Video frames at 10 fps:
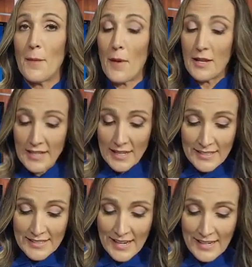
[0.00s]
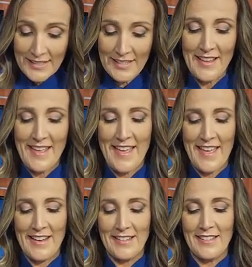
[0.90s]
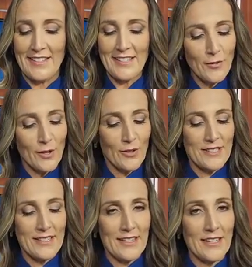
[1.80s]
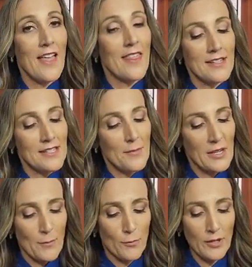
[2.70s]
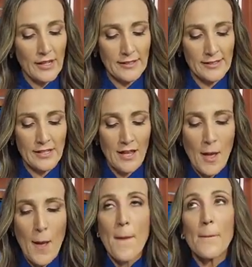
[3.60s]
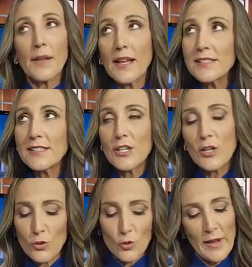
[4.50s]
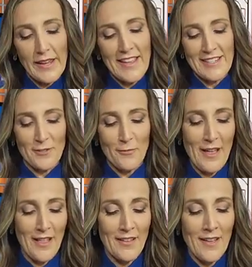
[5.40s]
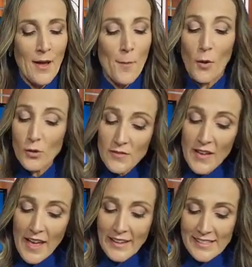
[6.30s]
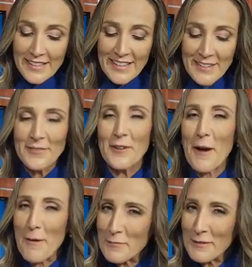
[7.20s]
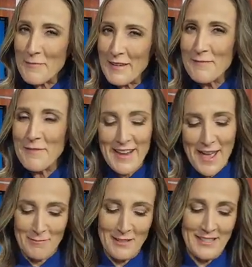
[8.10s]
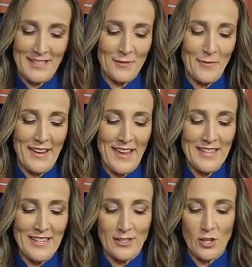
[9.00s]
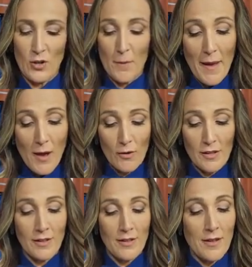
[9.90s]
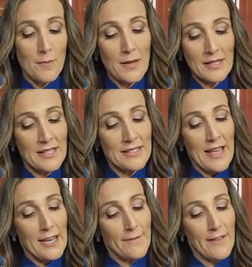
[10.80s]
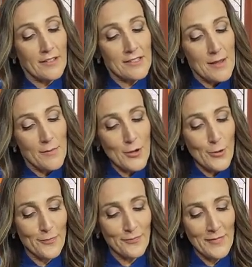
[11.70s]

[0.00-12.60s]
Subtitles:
Montana State and South Dakota State. That's happening in Brookings. Plus, huge weekend as well. Mosum Hankinson will probably be in Minneapolis this weekend as Cody Mauch makes his NFL debut.